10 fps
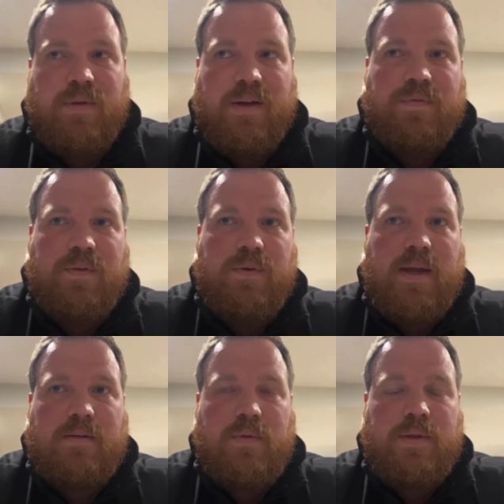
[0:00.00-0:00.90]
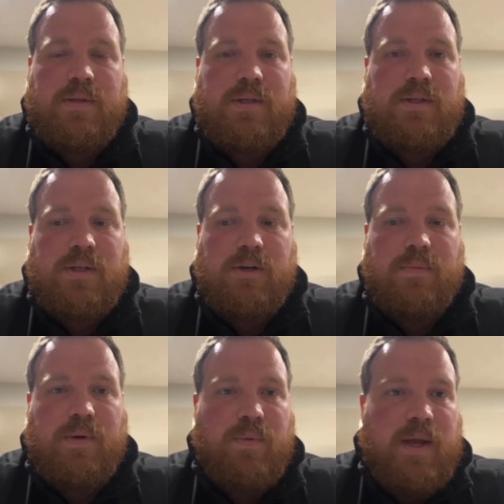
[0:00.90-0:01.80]
played a few games with us this year,
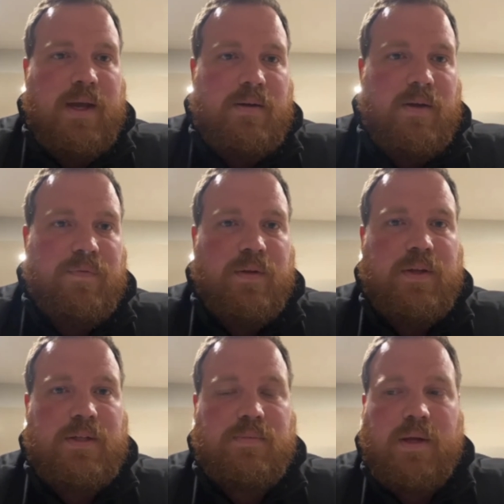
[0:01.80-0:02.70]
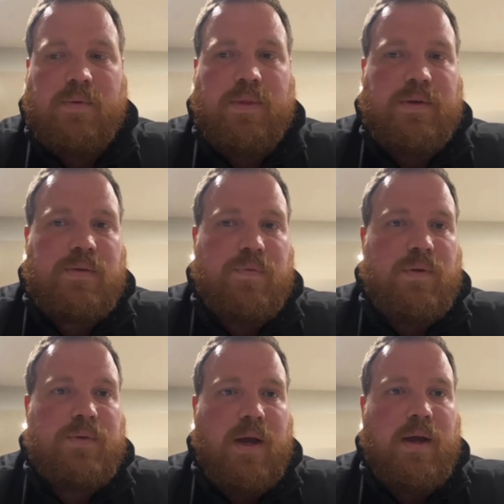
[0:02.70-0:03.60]
but we had affiliates playing with us
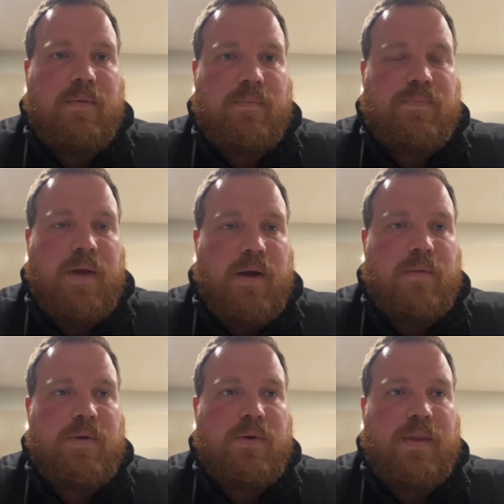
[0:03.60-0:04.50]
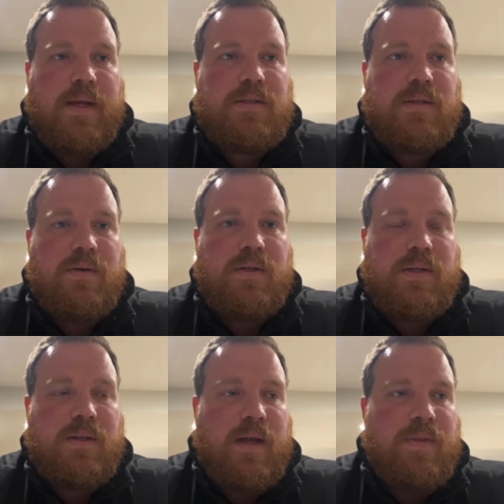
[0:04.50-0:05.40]
full time during that series,
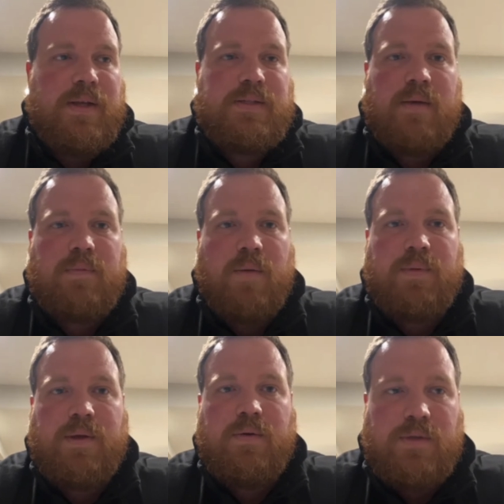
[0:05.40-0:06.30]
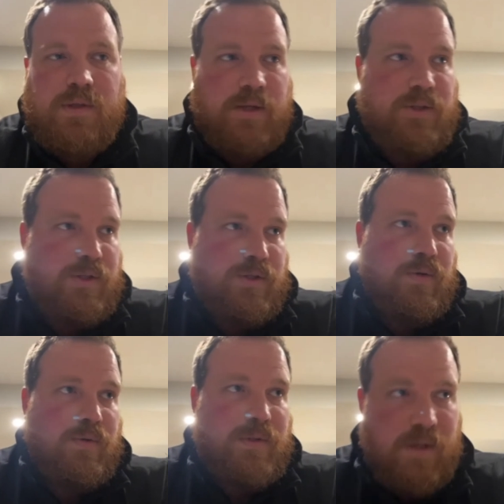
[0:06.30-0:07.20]
and they stepped up huge. That just
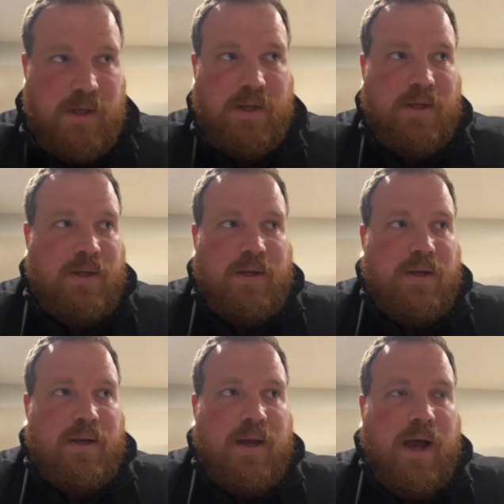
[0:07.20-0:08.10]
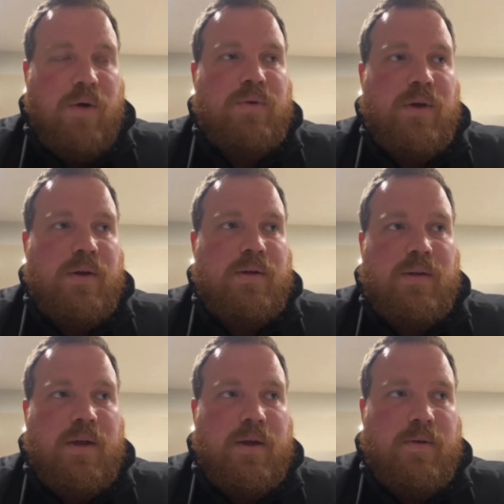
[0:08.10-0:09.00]
shows how good
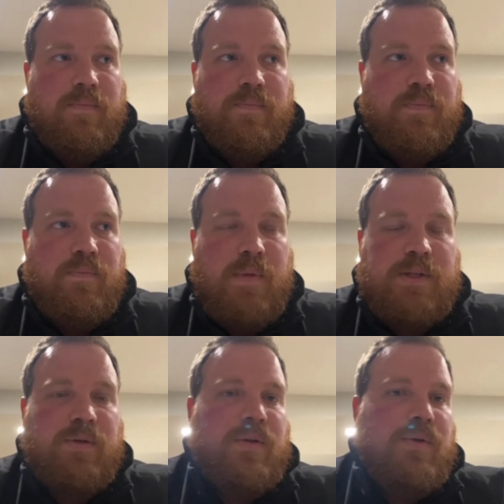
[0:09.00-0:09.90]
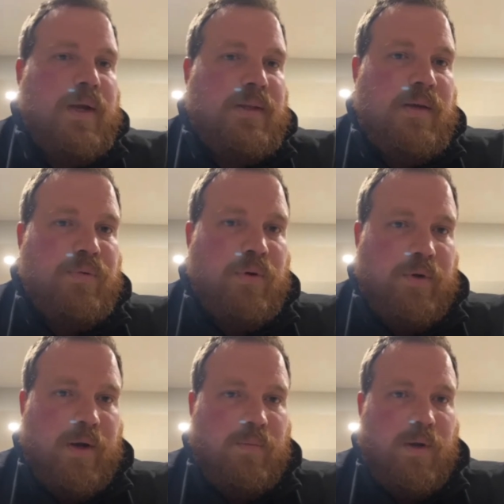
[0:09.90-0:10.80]
the Mitchell U18
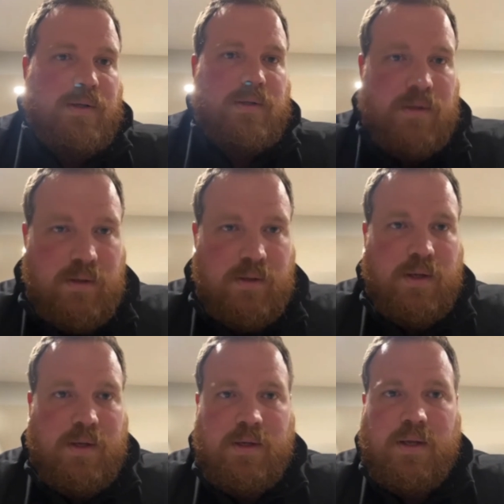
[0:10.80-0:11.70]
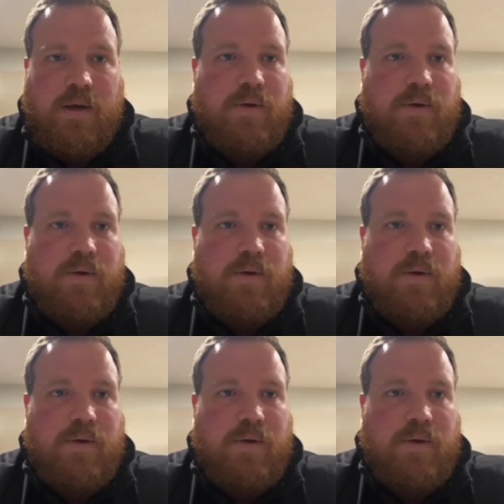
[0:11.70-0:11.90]
program was. They